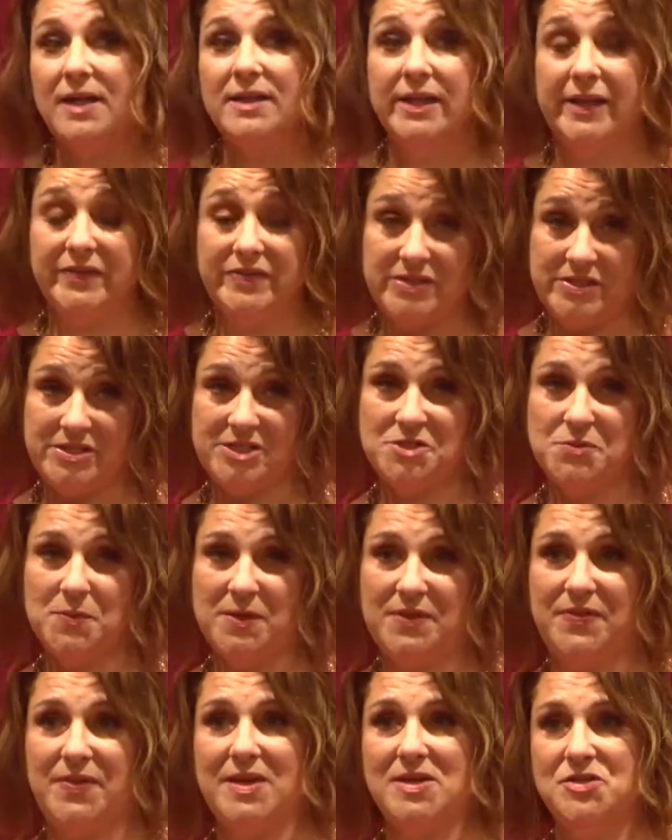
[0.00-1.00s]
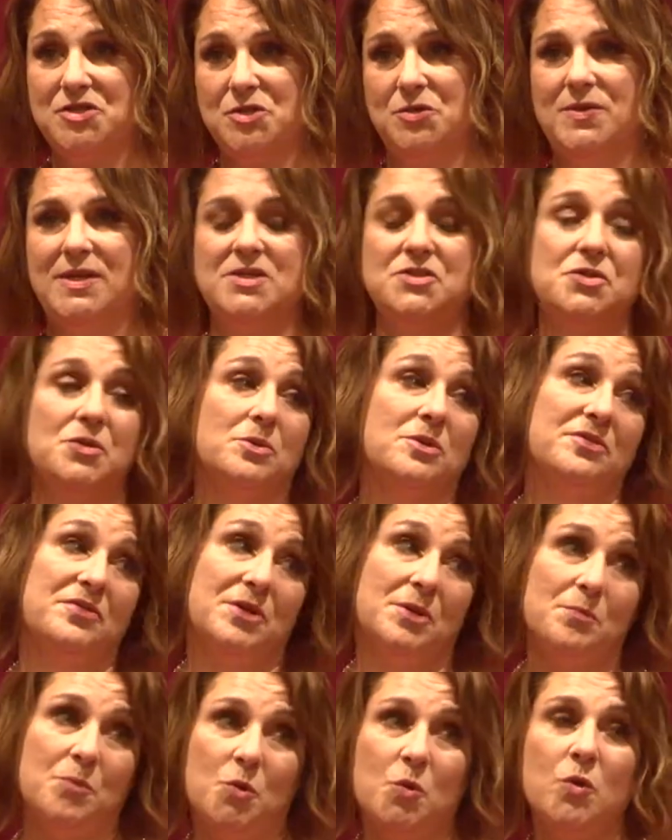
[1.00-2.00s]
Like, this is what they do. They sort of,
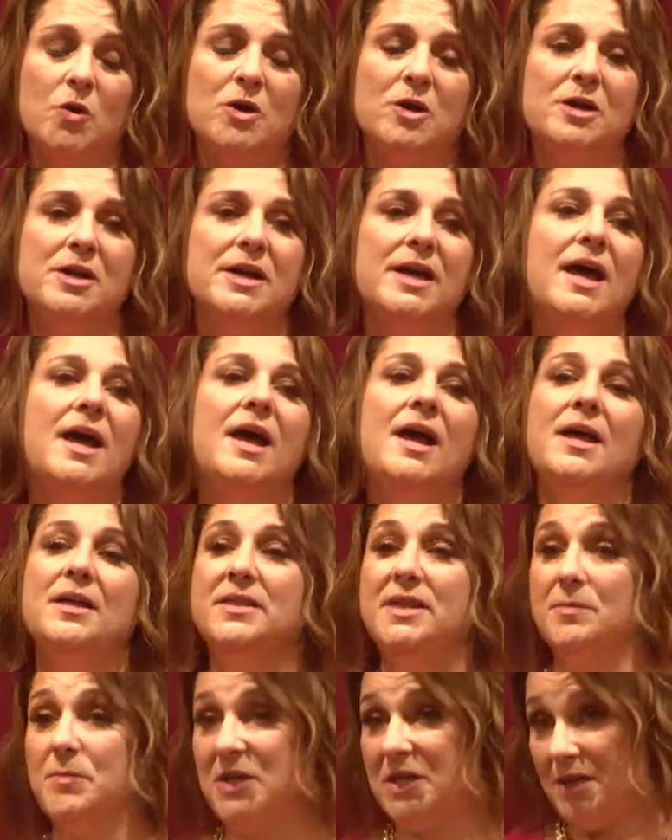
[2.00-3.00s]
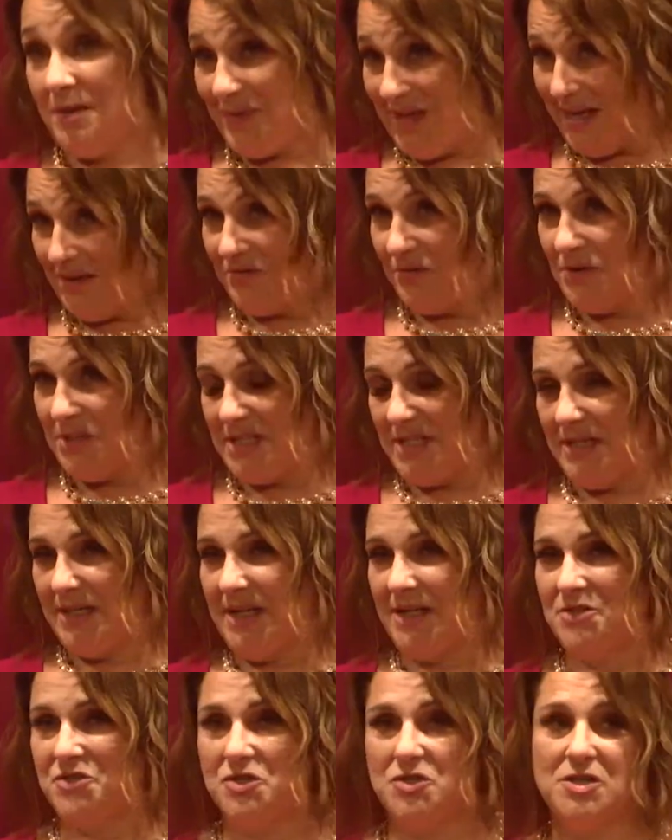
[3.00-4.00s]
they're born, they become hateful
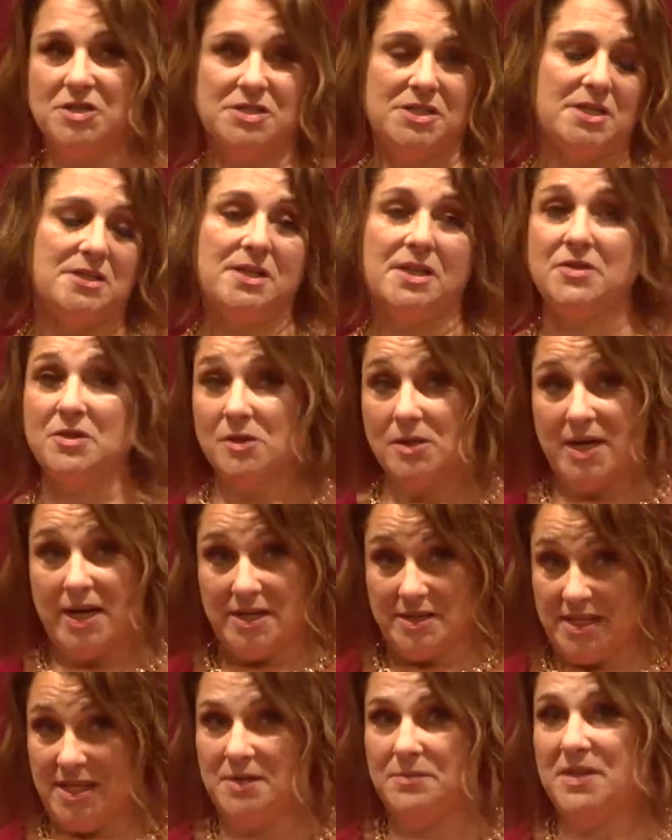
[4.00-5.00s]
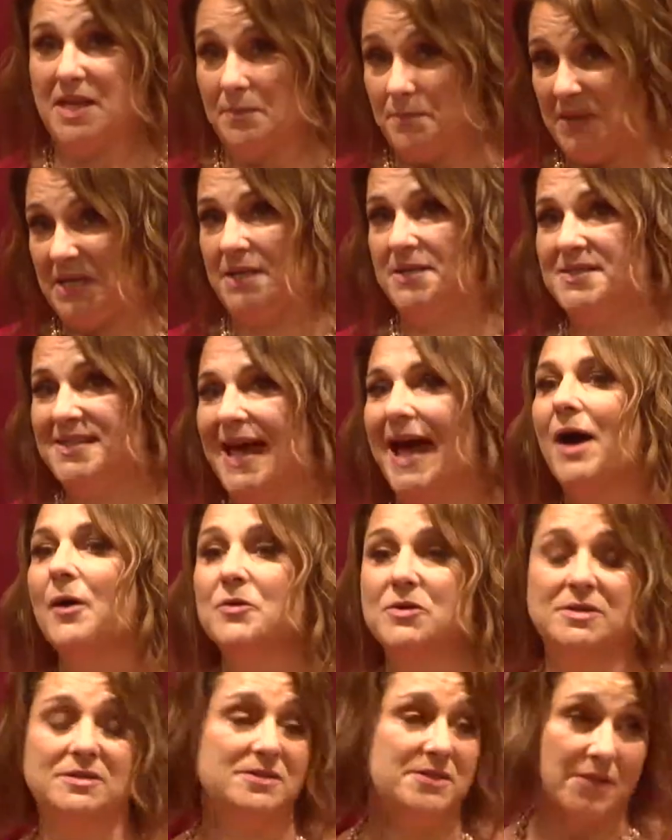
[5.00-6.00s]
teenagers, and then they're like, they peace
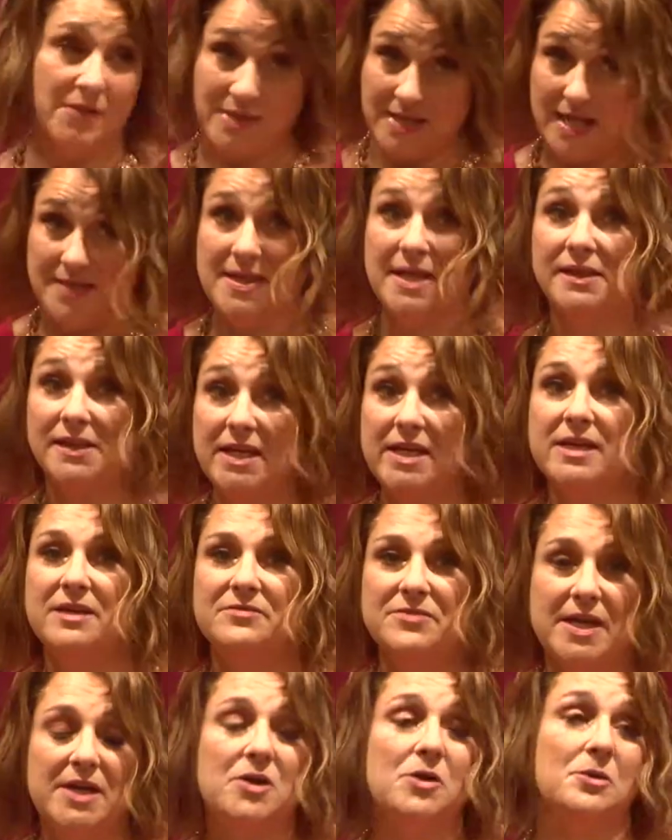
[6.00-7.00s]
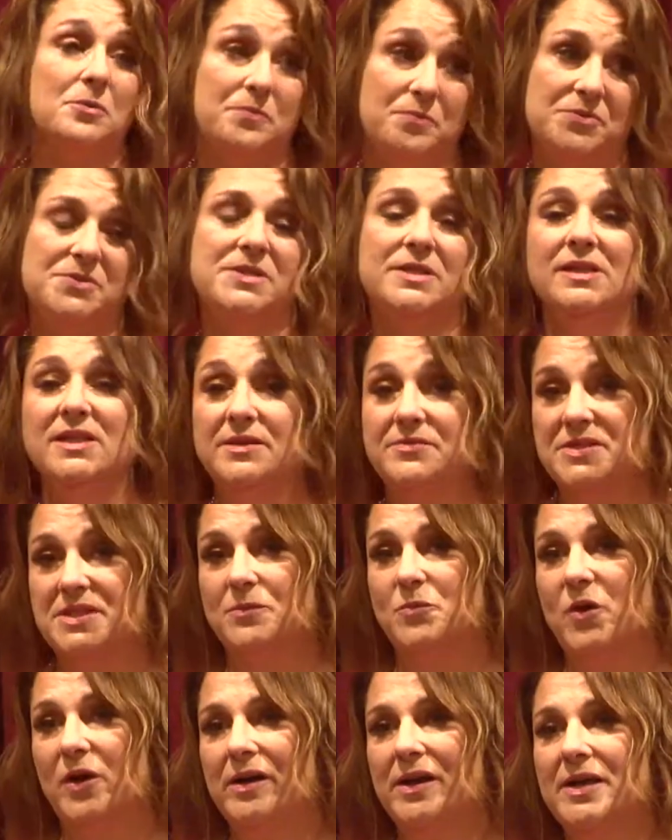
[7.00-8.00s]
out. So, and they leave. They go live
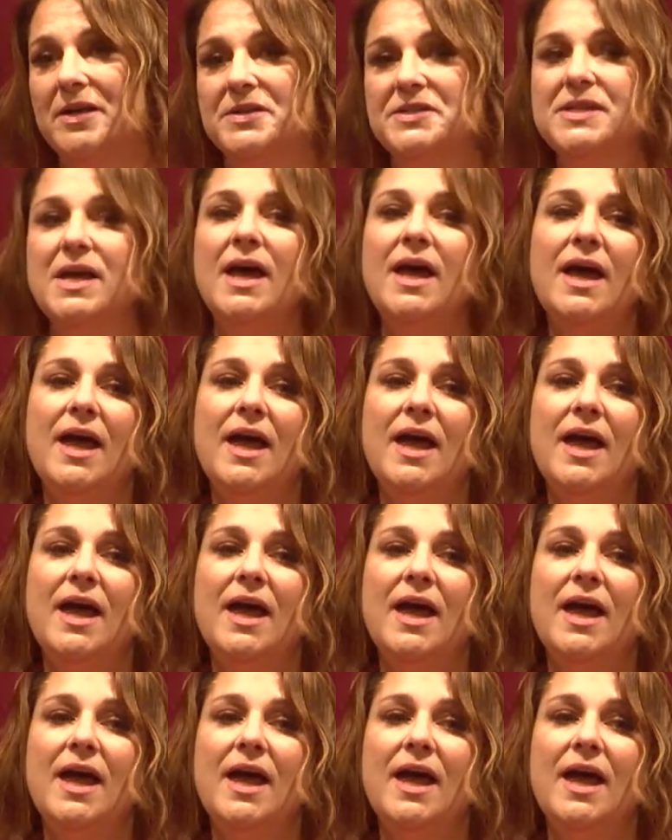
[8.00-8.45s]
somewhere else.